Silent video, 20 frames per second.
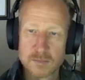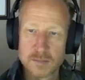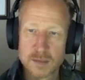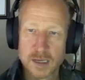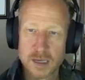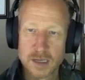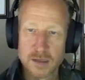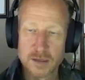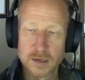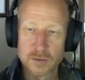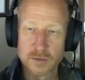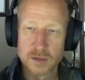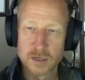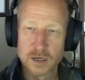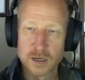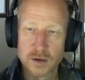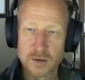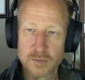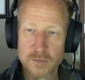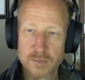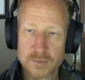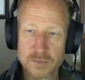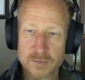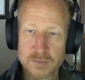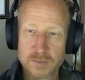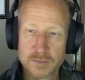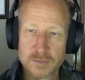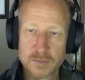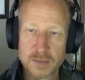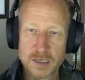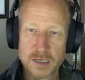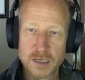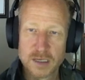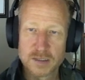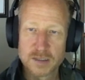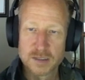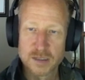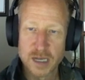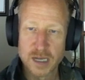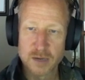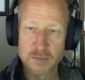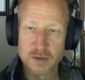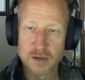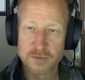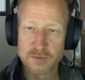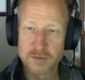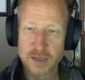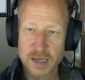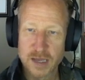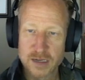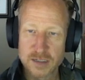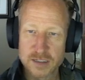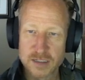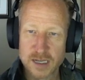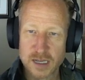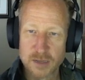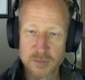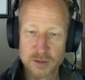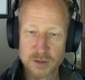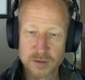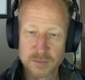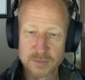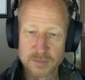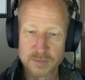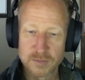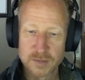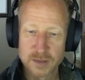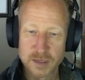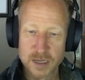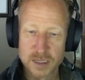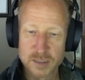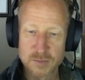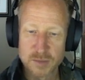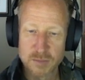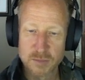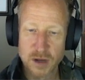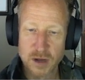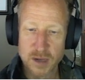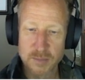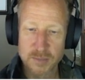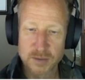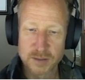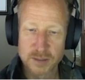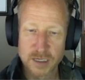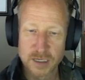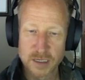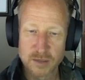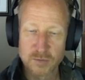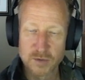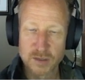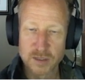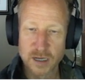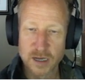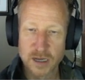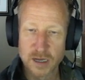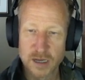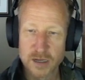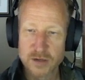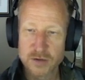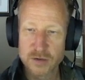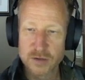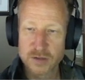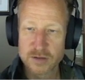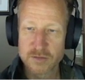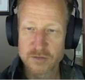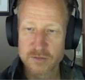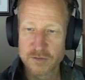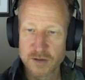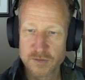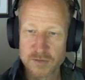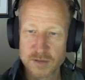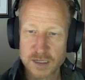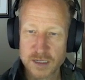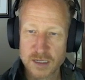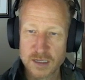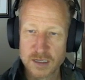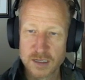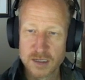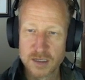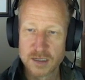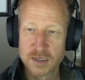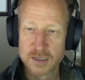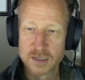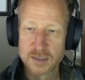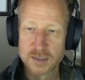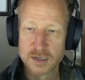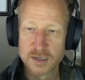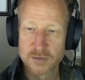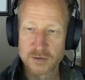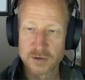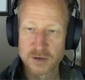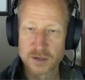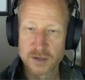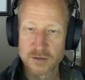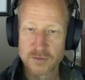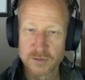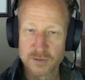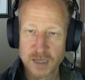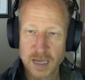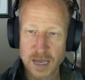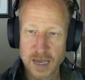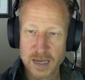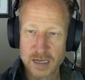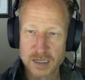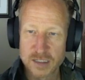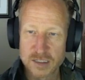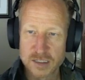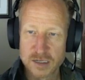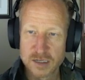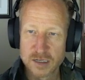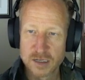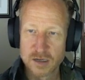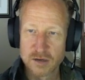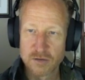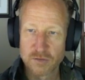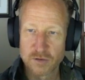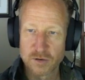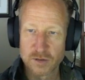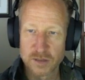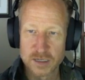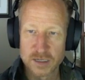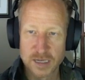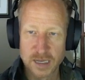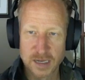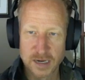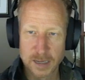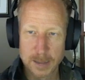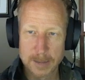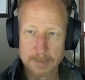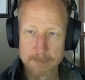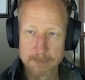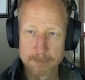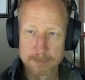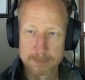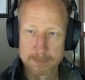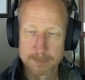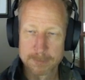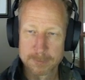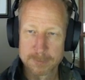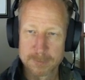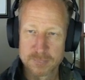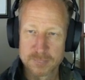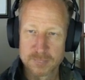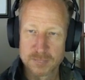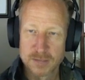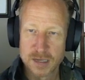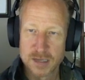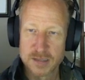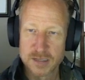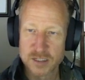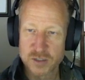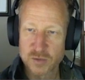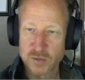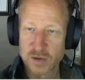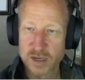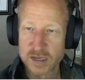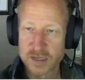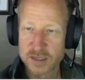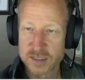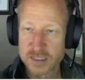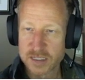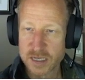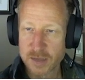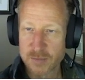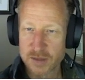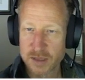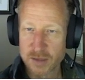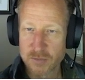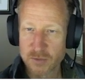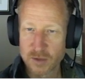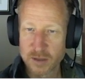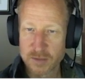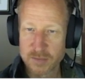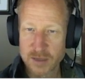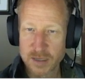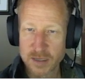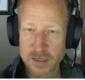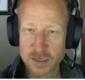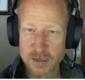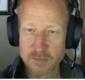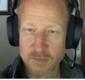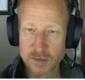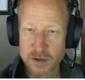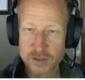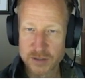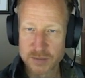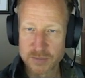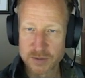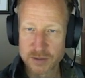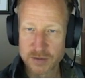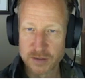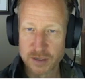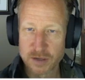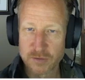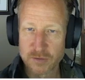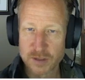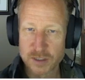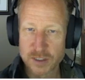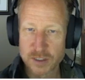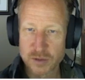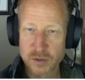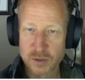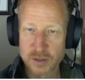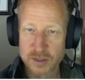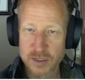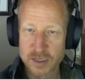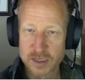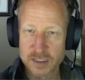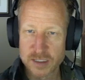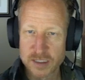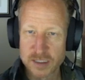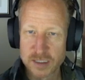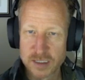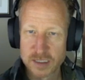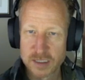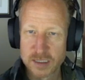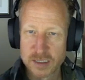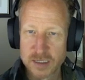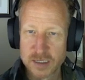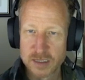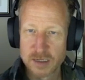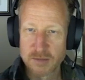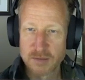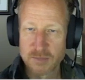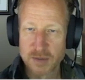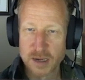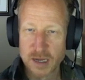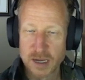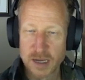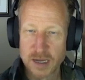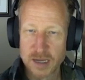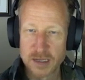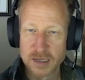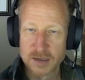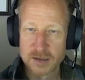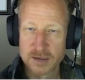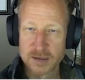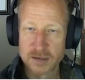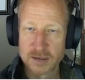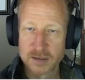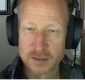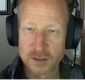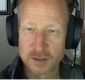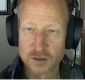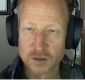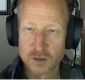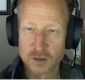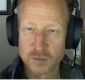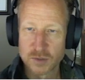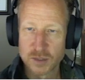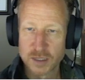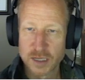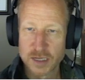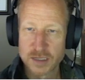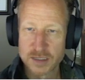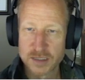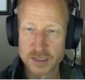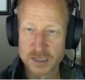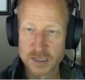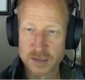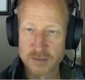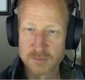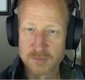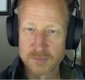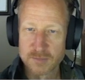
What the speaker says: And there we go. So now my flags table has been populated with 150 different flags for the data. And this way, some of them will be multiple, and if we sort this by the global ID,